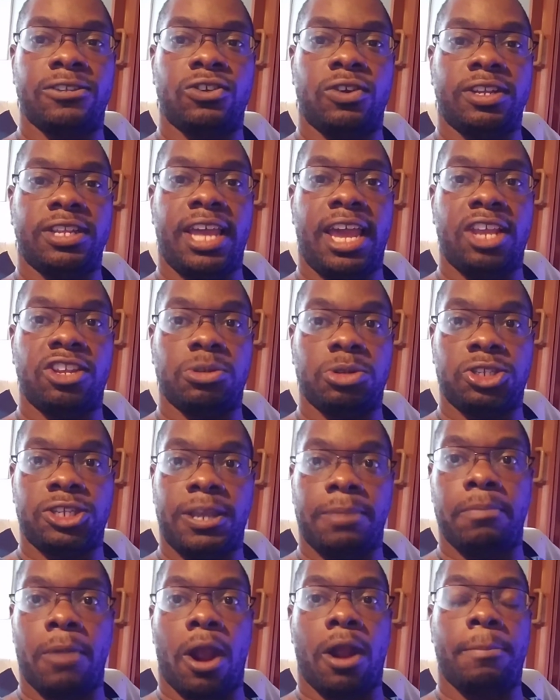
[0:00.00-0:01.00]
during the Age of
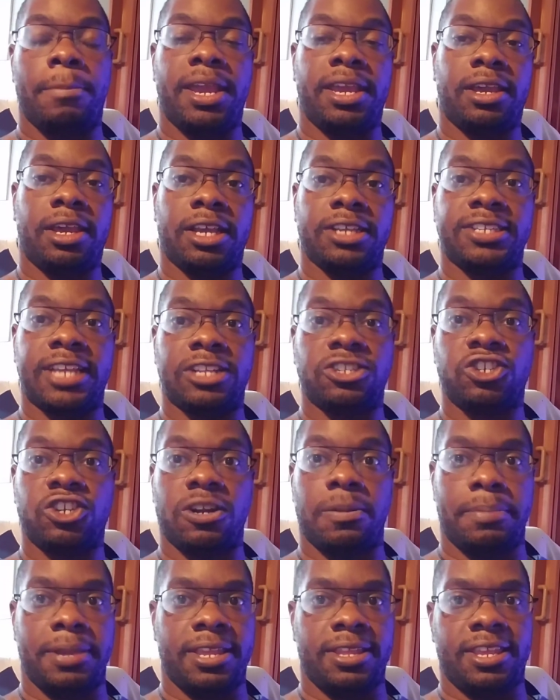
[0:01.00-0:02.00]
Sigmar because that's
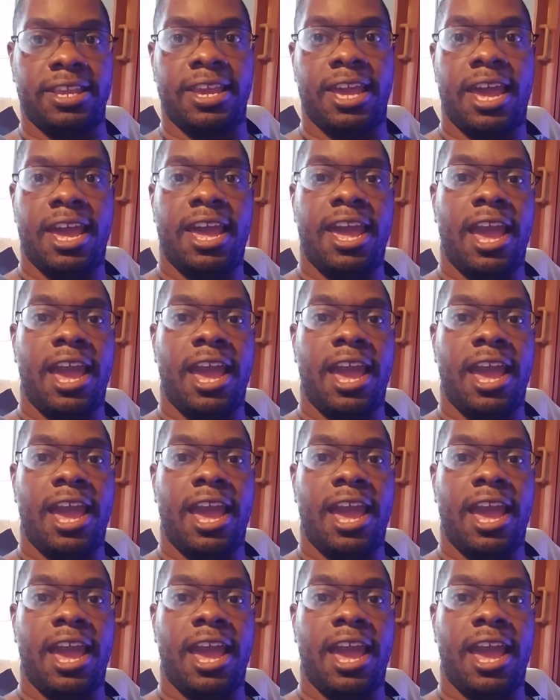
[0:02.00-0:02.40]
going to be the